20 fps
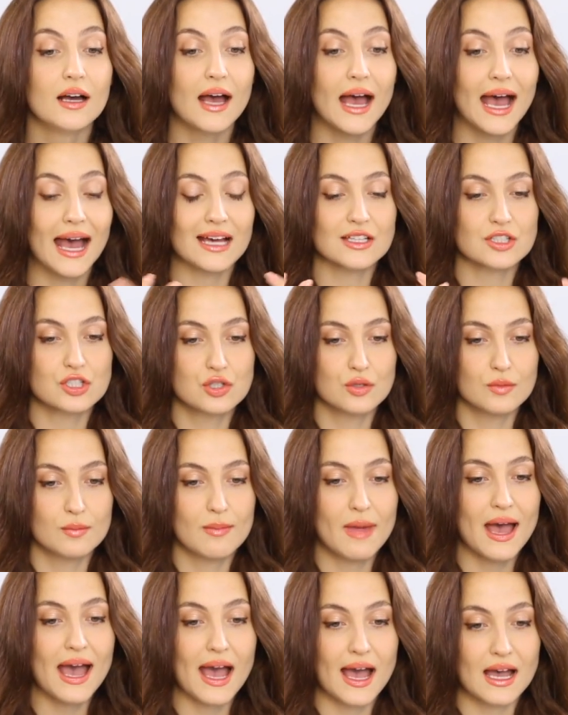has to
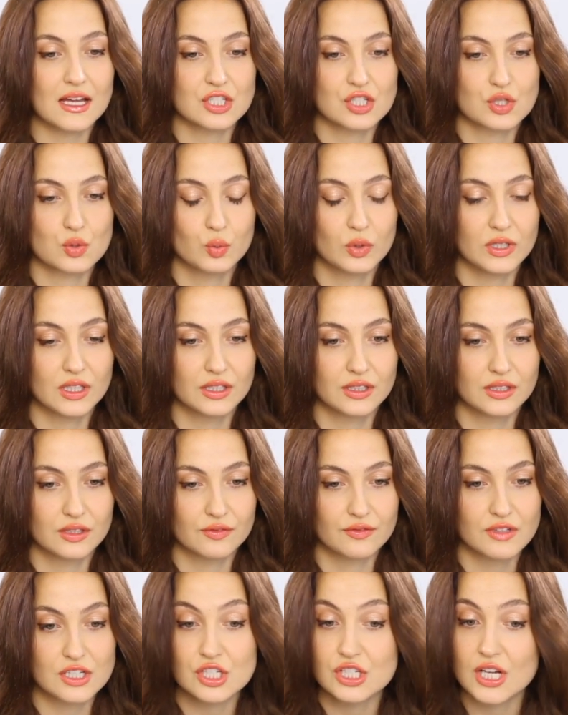match with
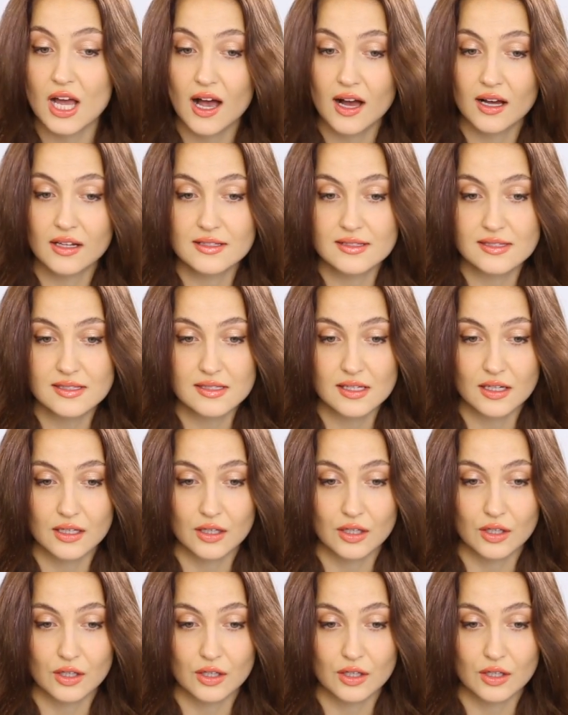Vishal's